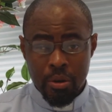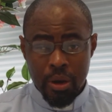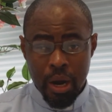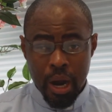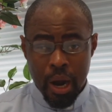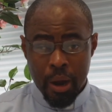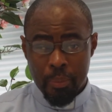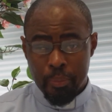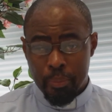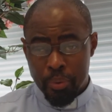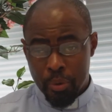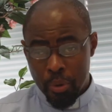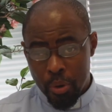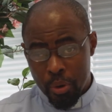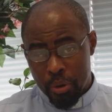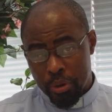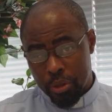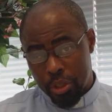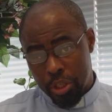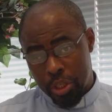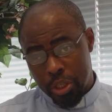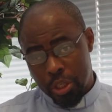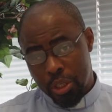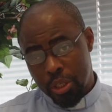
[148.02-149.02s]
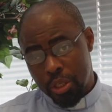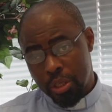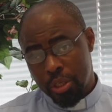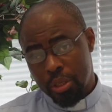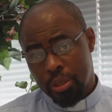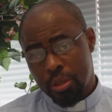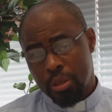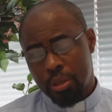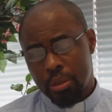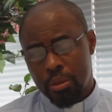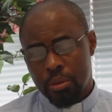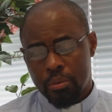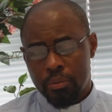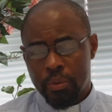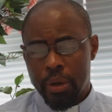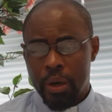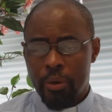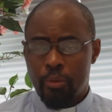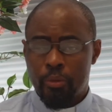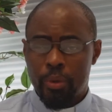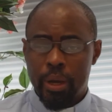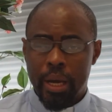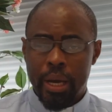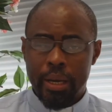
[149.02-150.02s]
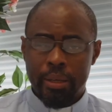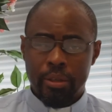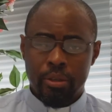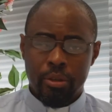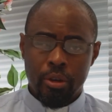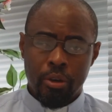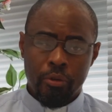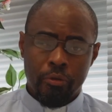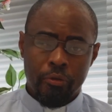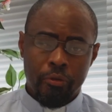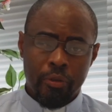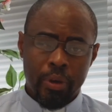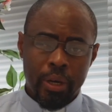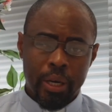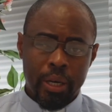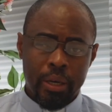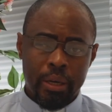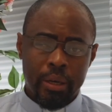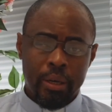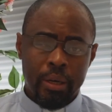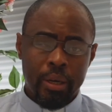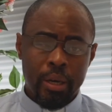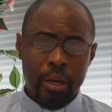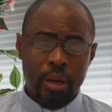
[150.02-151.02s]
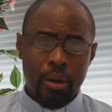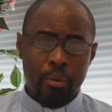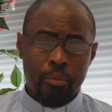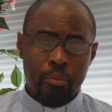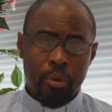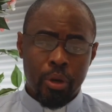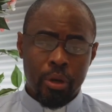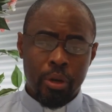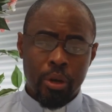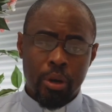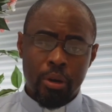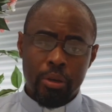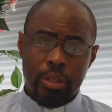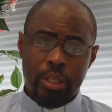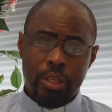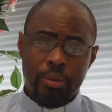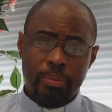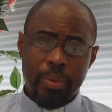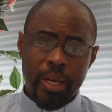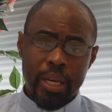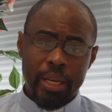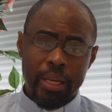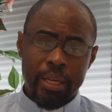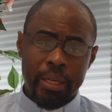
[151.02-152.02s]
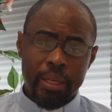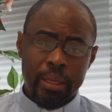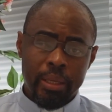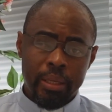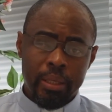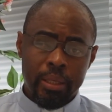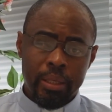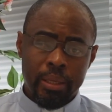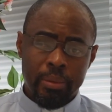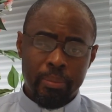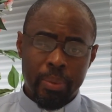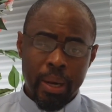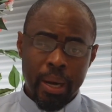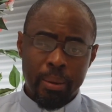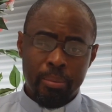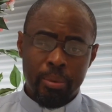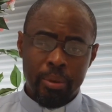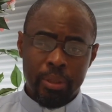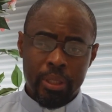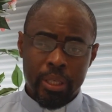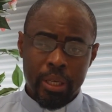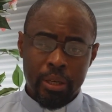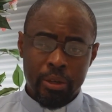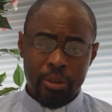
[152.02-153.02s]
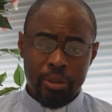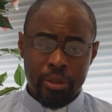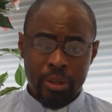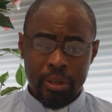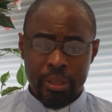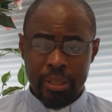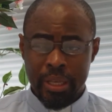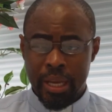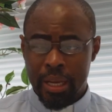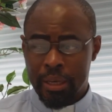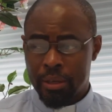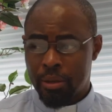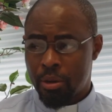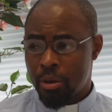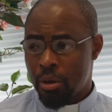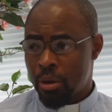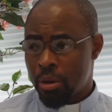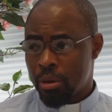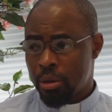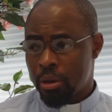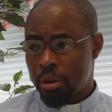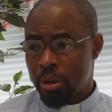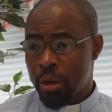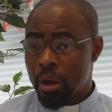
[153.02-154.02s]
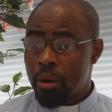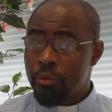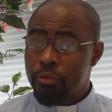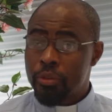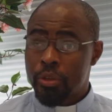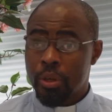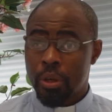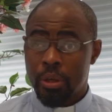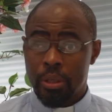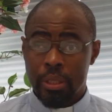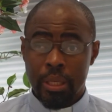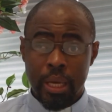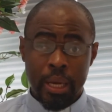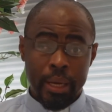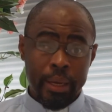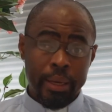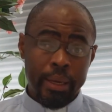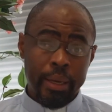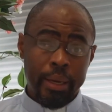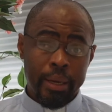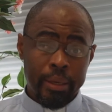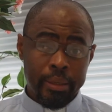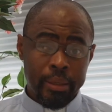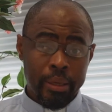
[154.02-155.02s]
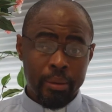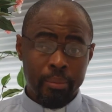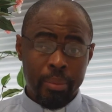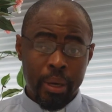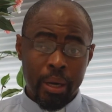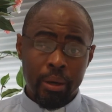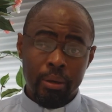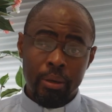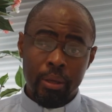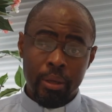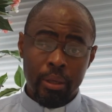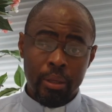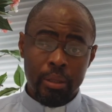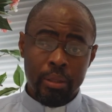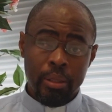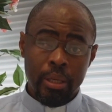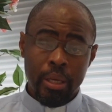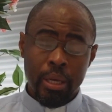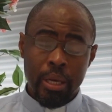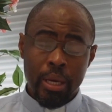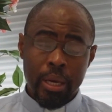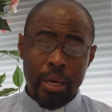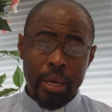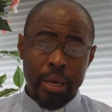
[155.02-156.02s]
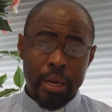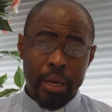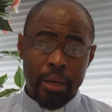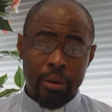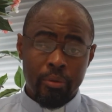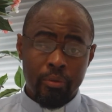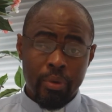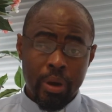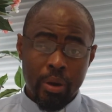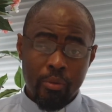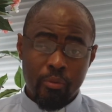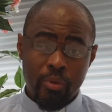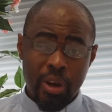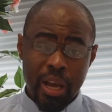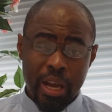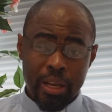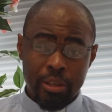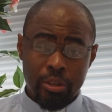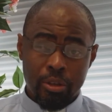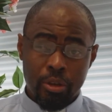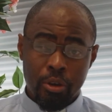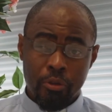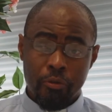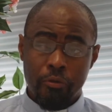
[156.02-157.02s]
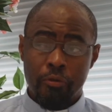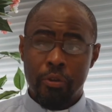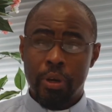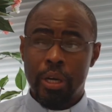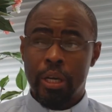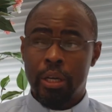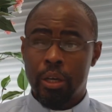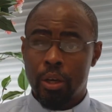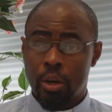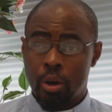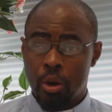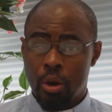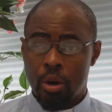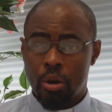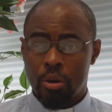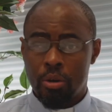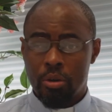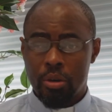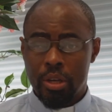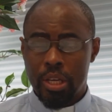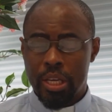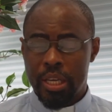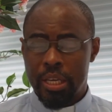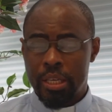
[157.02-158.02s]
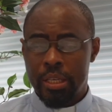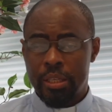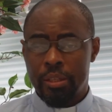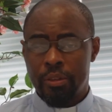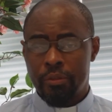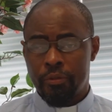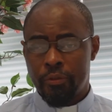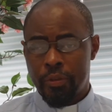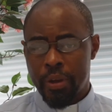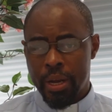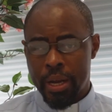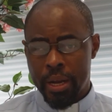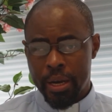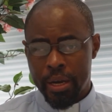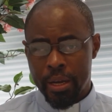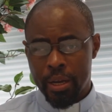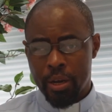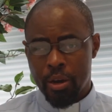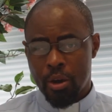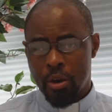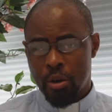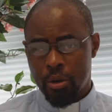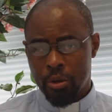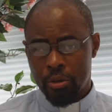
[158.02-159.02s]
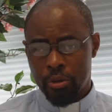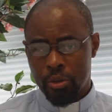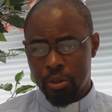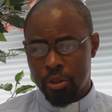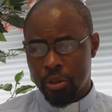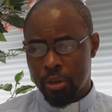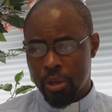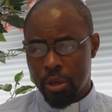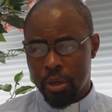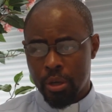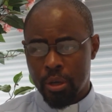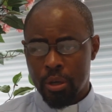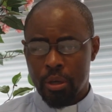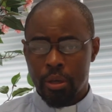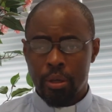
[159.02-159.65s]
approach when we are suffering. But ultimately, the Bible tells us that God loves us and cares about us. And when we are suffering, God is very concerned.